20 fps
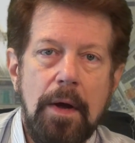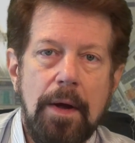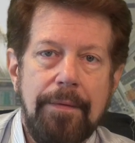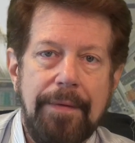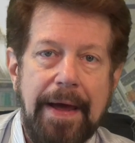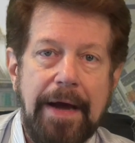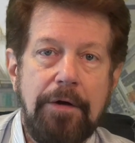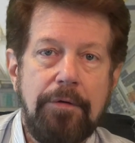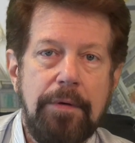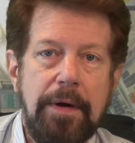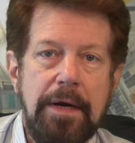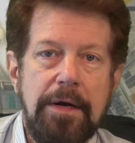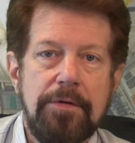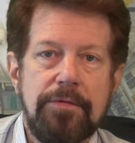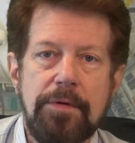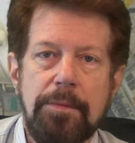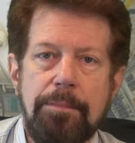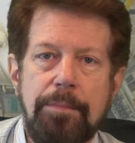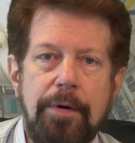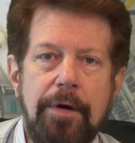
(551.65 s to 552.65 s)
That greed
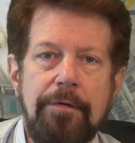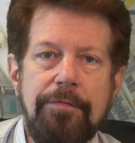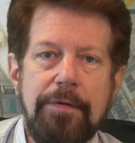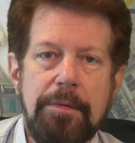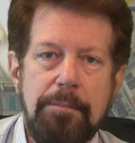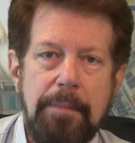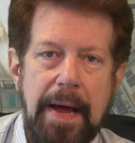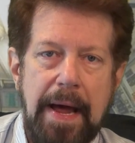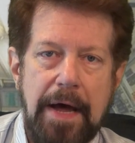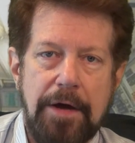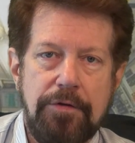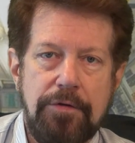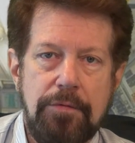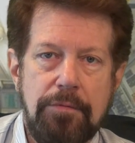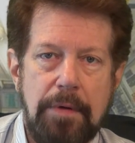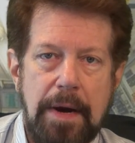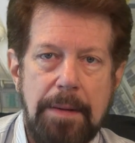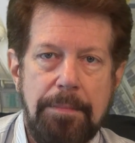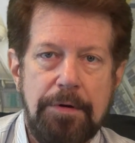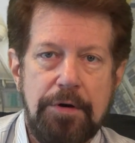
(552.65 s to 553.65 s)
is a perfect match to
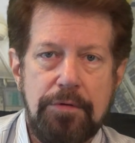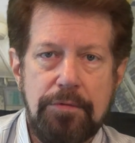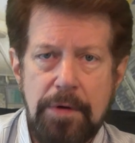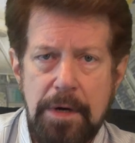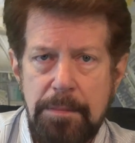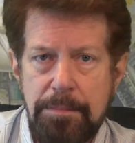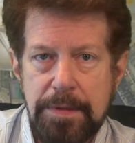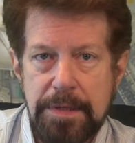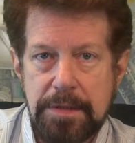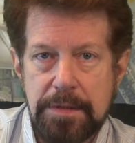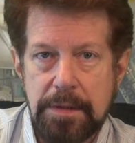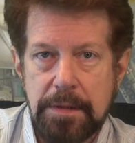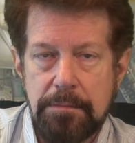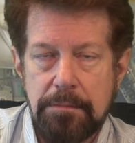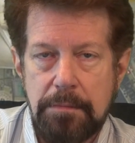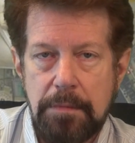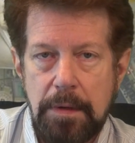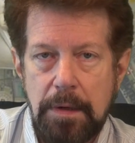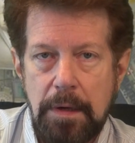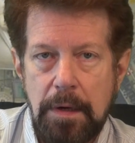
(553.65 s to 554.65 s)
rampant Trumpism,
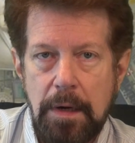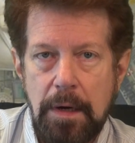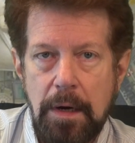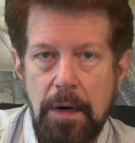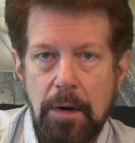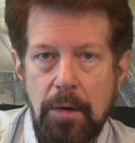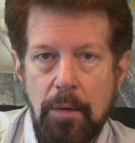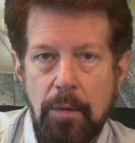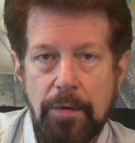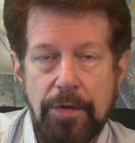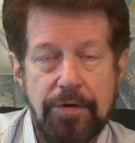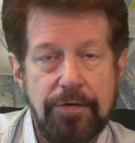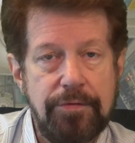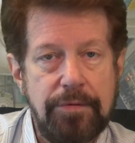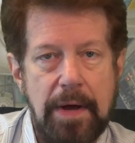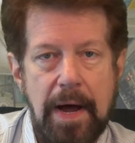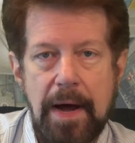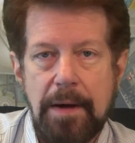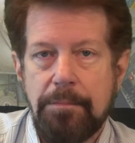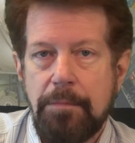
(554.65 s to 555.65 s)
where the
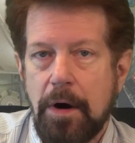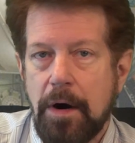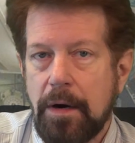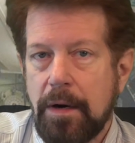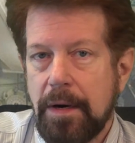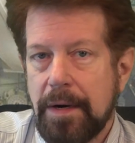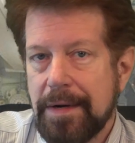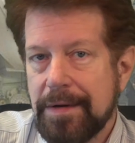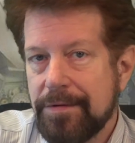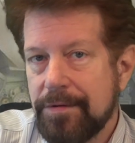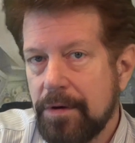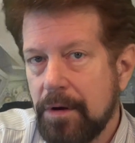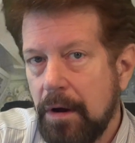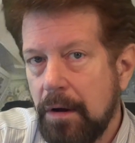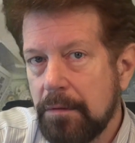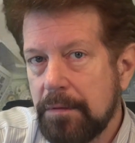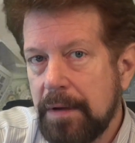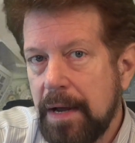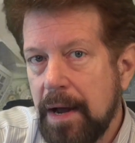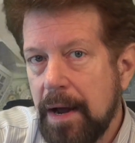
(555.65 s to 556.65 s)
stock market is an
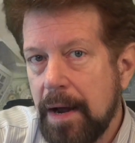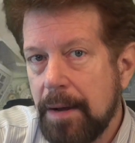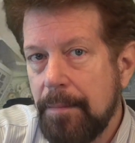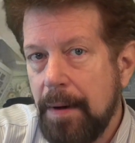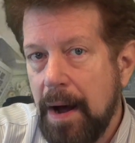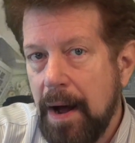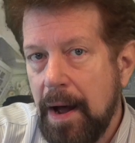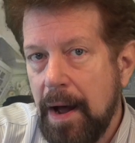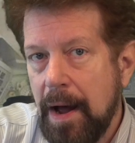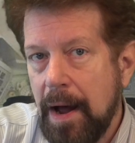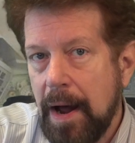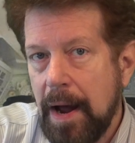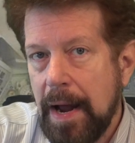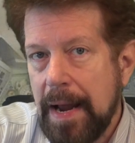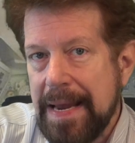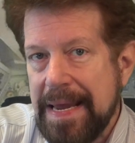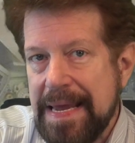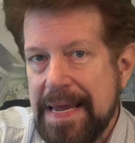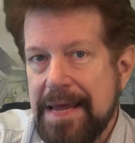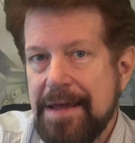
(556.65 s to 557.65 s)
all-time
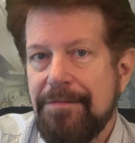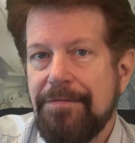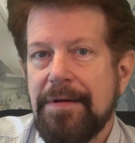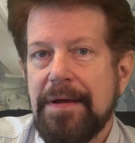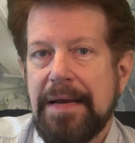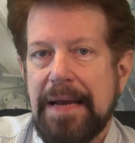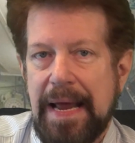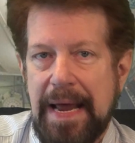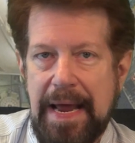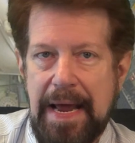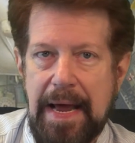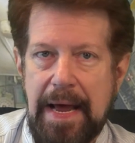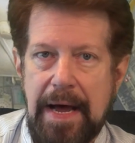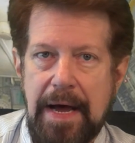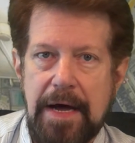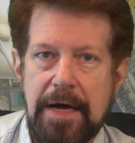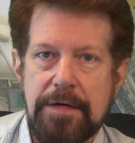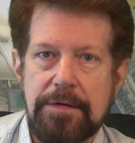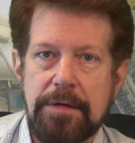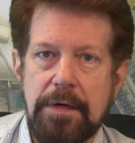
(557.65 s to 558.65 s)
high even
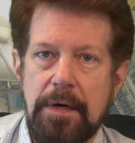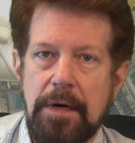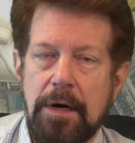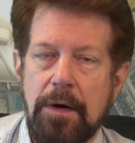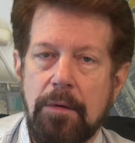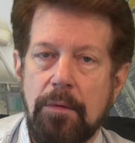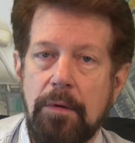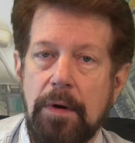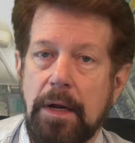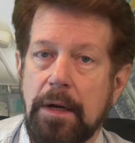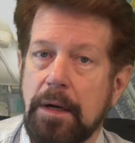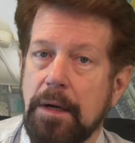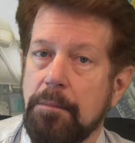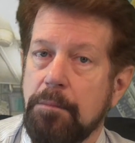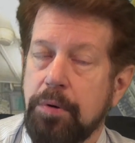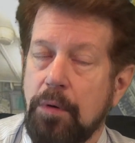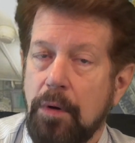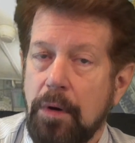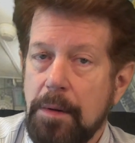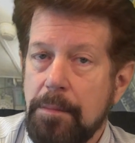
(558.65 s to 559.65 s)
as real
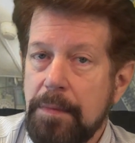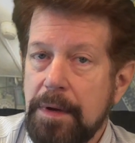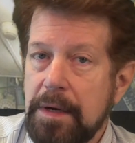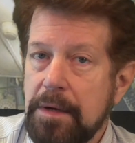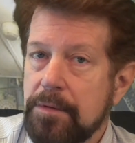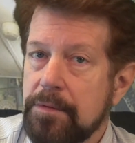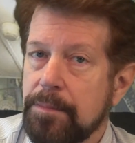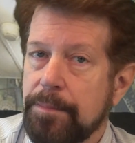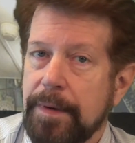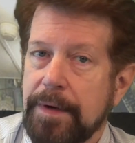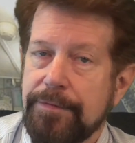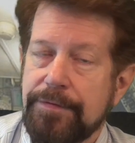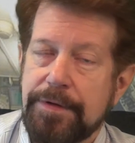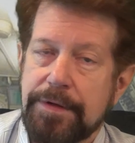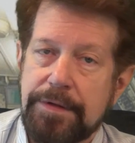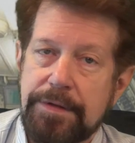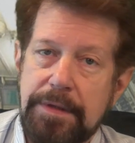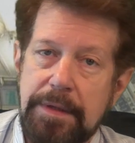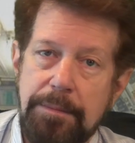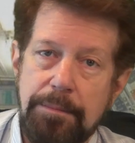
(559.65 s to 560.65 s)
employment is above
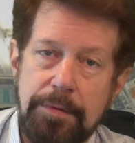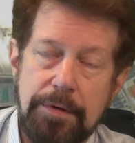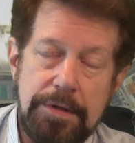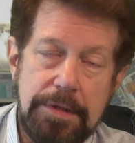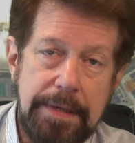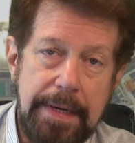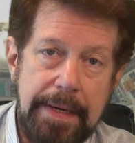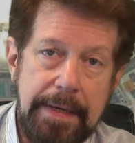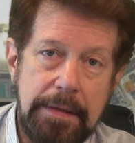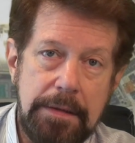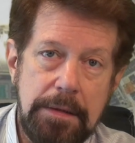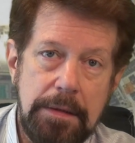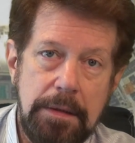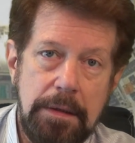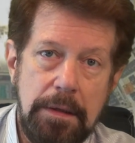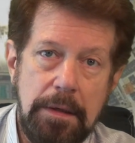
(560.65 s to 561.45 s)
16%,